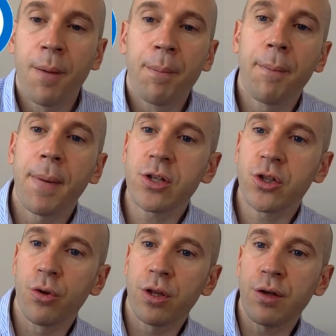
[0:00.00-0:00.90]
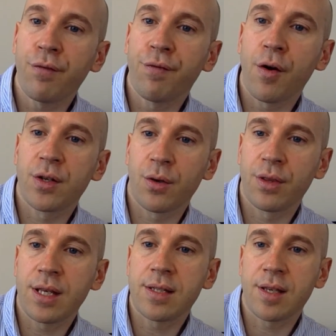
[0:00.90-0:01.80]
But make sure that you focus
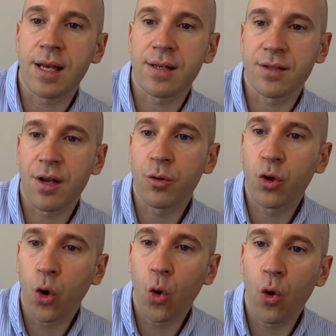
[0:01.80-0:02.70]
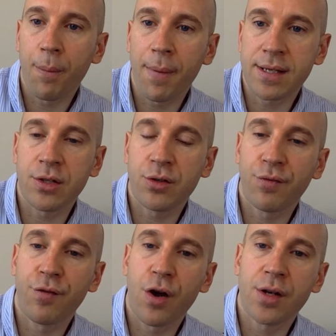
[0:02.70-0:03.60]
on these things. So core message
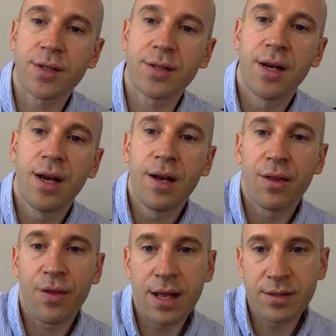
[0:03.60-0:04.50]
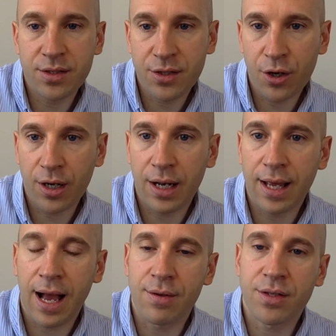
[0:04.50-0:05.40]
first, then
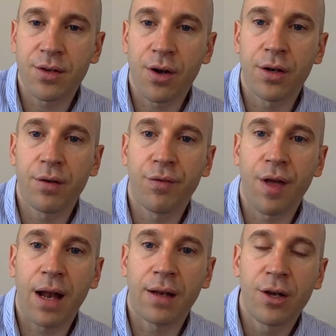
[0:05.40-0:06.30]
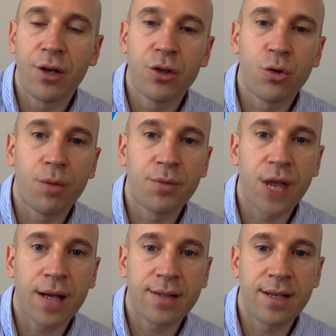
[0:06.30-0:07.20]
circling outside of that, your
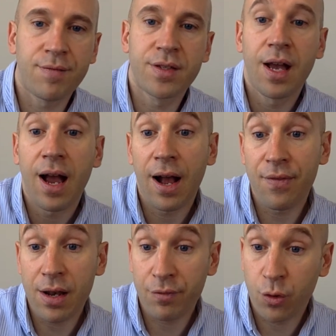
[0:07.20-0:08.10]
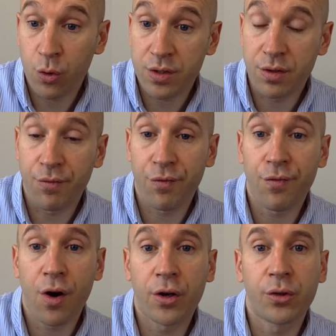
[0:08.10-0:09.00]
objectives, and then of course the
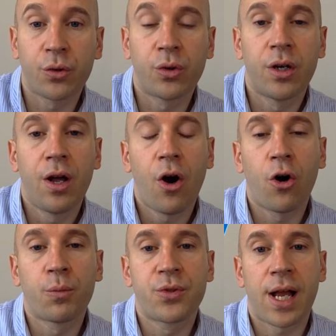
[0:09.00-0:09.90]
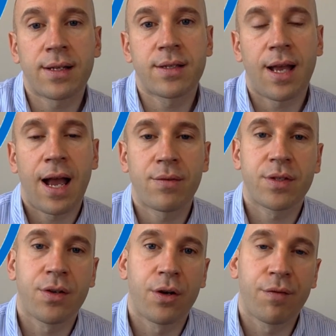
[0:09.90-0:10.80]
final object
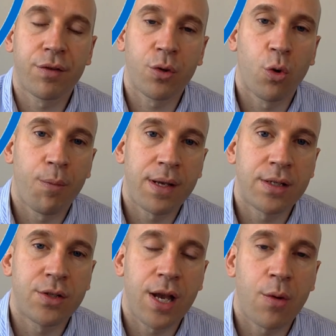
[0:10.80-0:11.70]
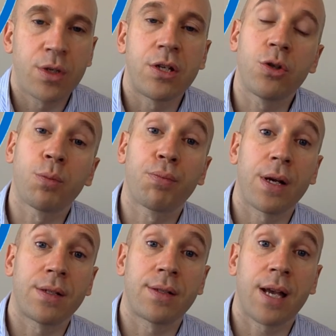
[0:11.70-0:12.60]
outside of the core message area, which is your
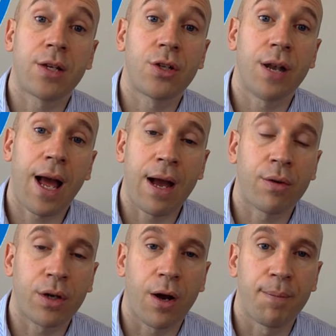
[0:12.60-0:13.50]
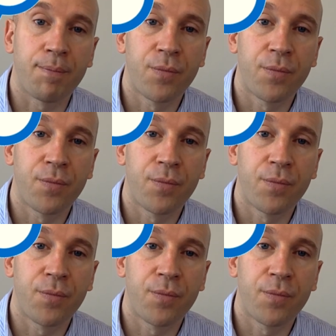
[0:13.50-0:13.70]
presentation outcome.